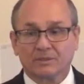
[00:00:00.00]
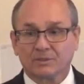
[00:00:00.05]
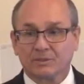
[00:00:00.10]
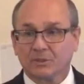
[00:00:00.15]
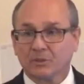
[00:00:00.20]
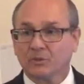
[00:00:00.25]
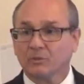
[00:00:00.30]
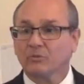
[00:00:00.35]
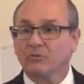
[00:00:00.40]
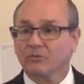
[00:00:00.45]

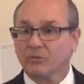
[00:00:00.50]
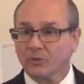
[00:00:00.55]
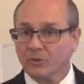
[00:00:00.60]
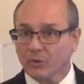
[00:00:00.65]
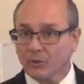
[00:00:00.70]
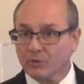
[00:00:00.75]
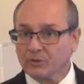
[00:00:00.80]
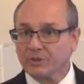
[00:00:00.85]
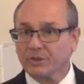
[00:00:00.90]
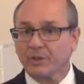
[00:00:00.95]
So for
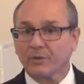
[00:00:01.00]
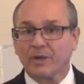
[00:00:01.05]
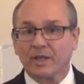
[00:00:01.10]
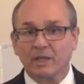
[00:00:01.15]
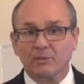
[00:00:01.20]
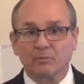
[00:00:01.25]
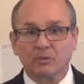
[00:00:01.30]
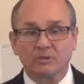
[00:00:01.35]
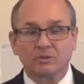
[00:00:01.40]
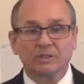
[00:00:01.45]
those that are
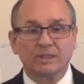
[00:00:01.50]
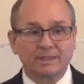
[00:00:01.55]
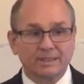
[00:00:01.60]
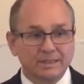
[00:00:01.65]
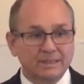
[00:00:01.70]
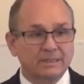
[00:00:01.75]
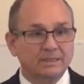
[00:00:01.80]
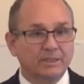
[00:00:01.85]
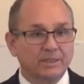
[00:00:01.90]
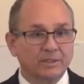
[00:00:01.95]
able, let
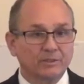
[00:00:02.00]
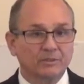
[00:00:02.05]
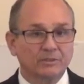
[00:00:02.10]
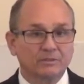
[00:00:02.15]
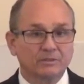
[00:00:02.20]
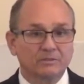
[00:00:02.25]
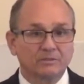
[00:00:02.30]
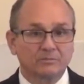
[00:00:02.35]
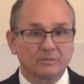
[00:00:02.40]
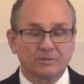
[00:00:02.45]
us kneel
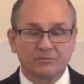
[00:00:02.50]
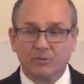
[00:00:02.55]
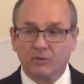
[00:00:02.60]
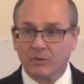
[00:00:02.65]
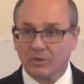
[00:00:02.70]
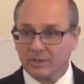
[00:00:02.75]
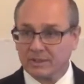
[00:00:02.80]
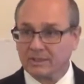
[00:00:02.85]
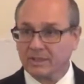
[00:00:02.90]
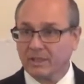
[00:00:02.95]

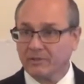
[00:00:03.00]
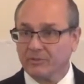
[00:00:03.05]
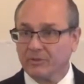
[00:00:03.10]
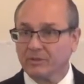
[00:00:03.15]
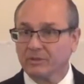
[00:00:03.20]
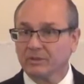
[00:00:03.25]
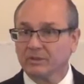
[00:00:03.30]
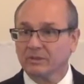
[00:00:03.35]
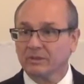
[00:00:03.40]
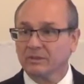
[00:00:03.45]
before our Savior
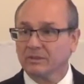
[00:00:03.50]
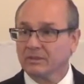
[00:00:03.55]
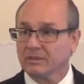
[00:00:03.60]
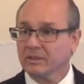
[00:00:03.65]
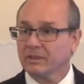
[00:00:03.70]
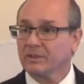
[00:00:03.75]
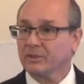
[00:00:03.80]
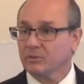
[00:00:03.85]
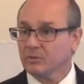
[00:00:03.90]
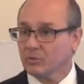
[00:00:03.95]

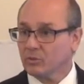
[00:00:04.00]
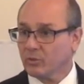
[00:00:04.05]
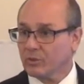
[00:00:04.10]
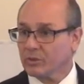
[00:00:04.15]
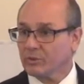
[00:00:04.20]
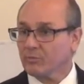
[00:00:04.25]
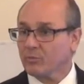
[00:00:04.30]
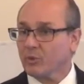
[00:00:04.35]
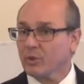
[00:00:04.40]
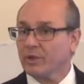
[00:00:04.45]
into a
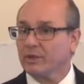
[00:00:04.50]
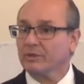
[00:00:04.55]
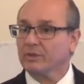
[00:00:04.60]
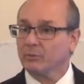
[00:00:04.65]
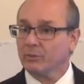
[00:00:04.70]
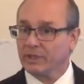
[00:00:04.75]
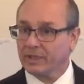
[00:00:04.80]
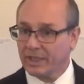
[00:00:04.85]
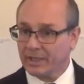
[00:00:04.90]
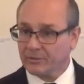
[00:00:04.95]
word of prayer
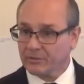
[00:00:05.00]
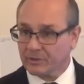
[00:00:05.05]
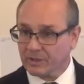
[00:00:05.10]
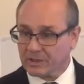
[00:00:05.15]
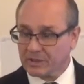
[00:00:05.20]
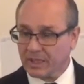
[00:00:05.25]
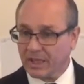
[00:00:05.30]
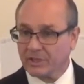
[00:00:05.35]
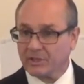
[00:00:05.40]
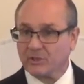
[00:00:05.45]
that we can enter the
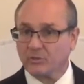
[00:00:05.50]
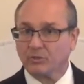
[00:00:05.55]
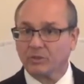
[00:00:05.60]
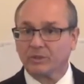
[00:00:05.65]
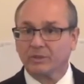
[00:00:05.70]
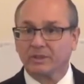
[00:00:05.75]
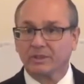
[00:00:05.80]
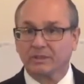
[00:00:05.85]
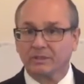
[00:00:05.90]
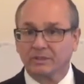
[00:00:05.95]
sanctuary.